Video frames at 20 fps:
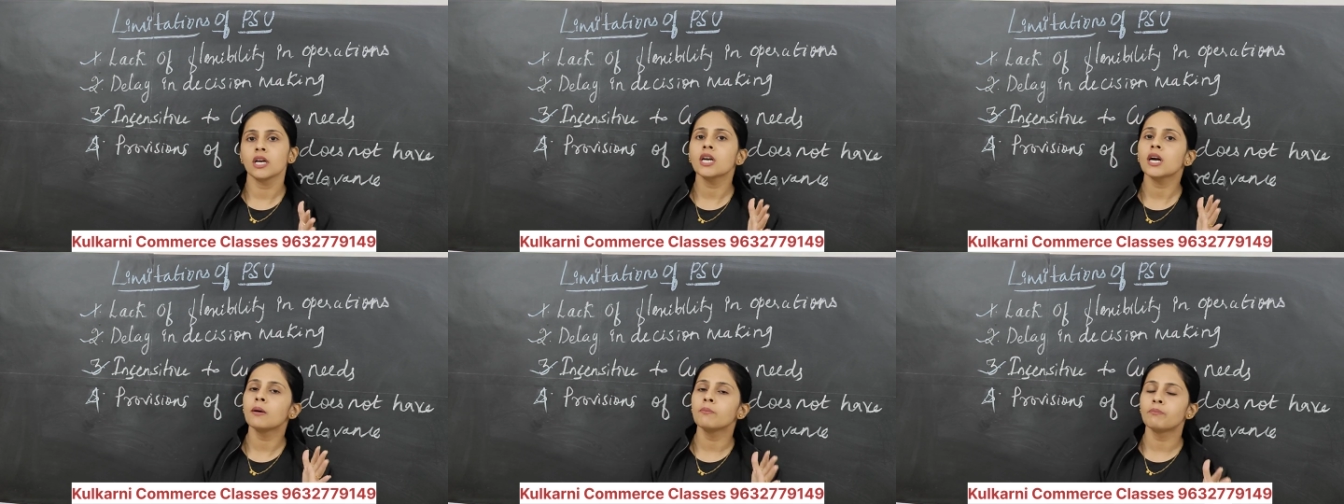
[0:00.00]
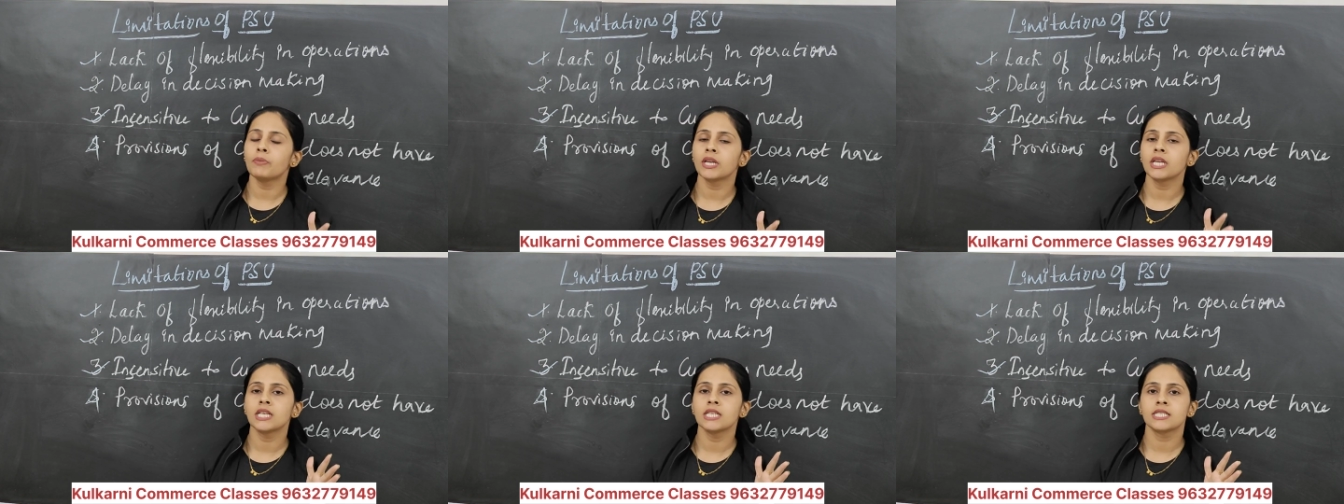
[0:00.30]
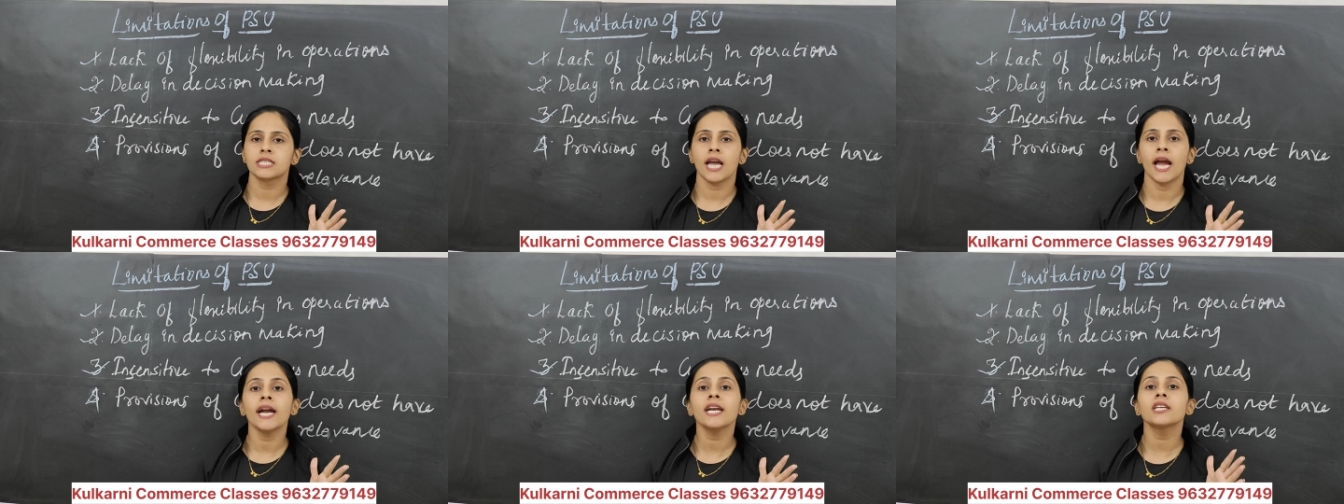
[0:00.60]
the
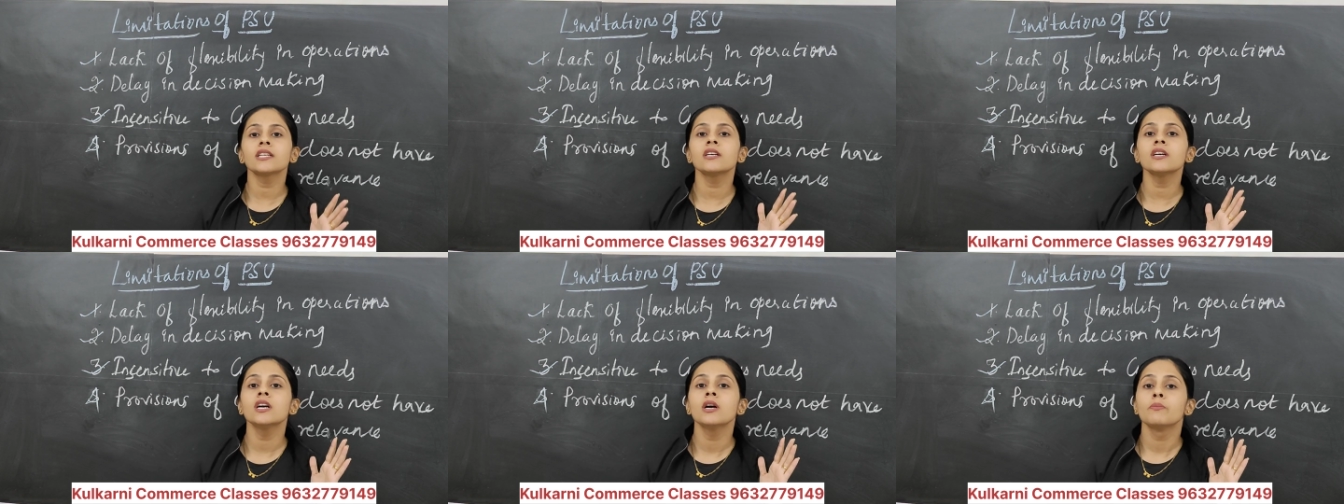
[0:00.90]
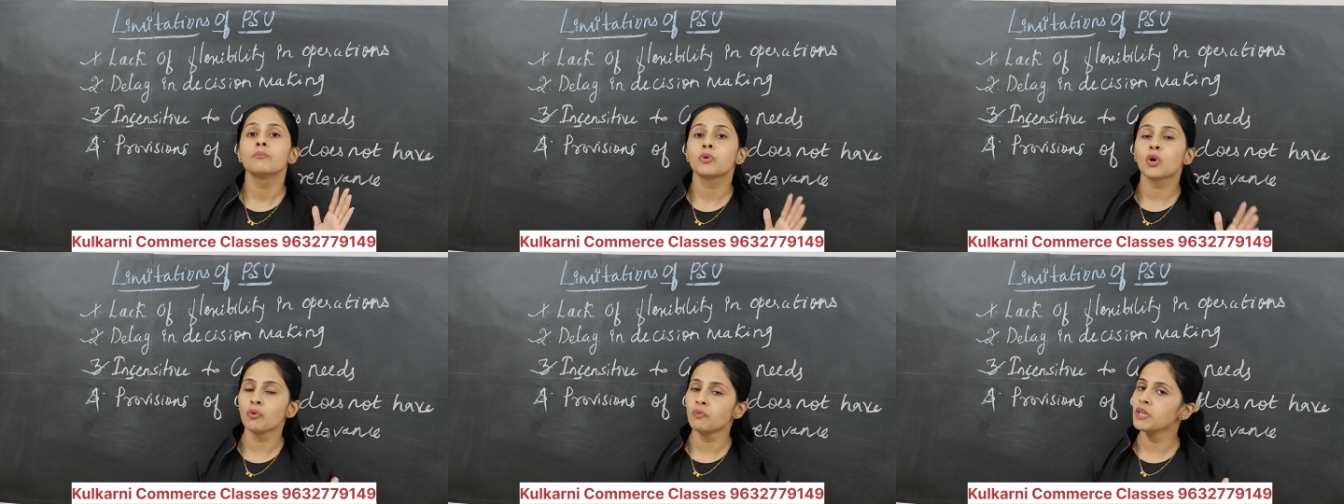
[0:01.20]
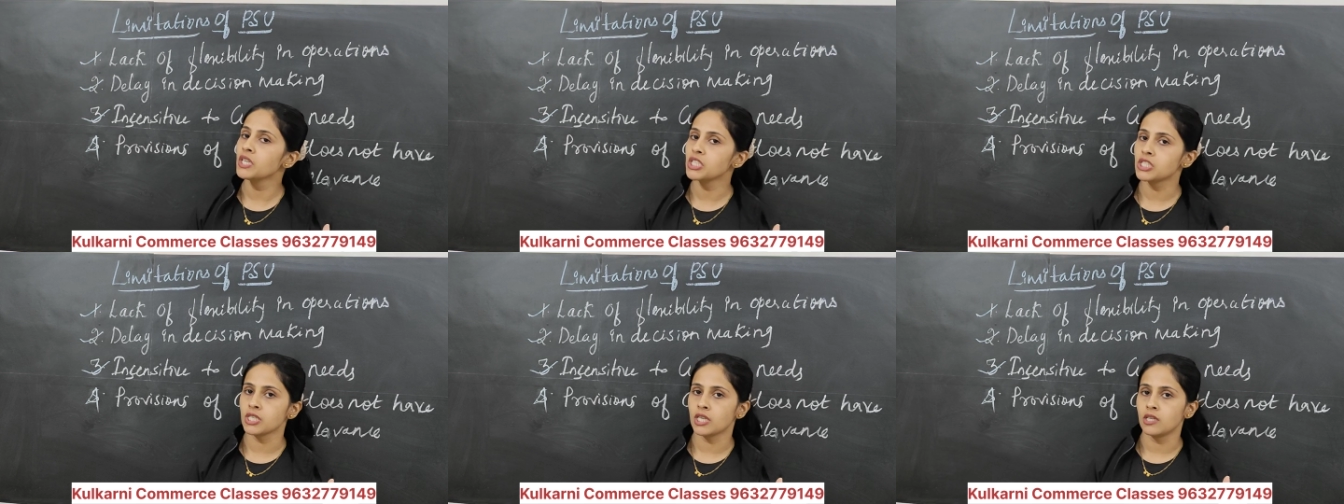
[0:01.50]
Companies Act
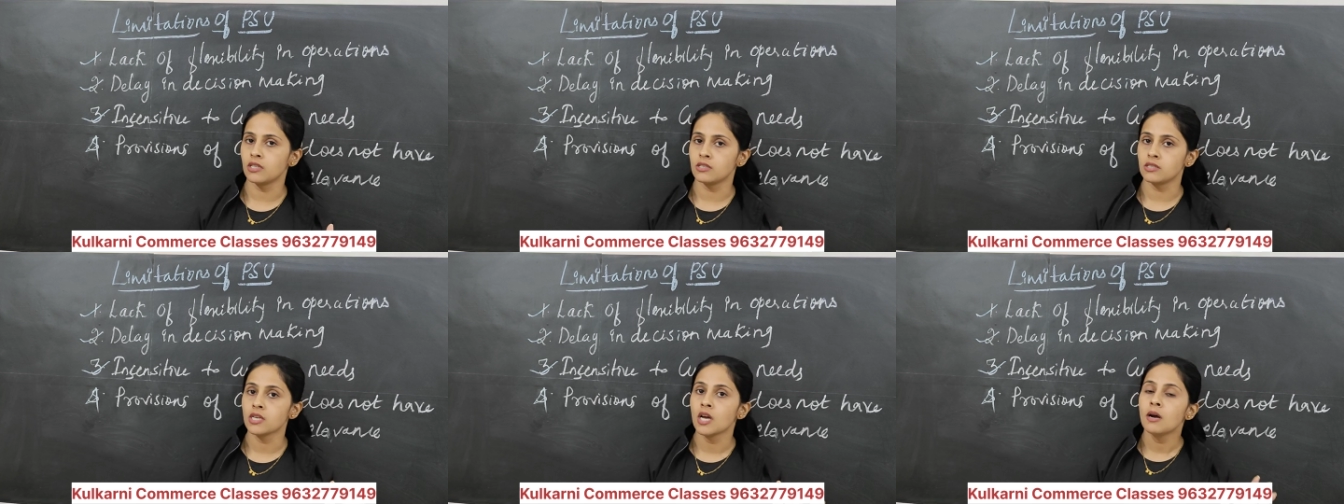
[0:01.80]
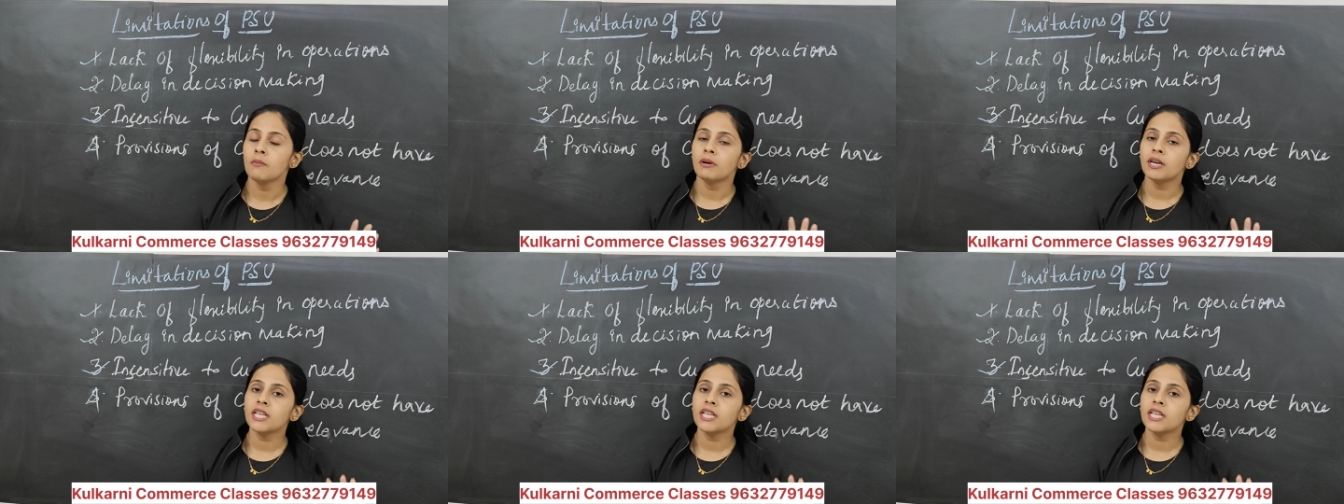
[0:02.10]
provisions.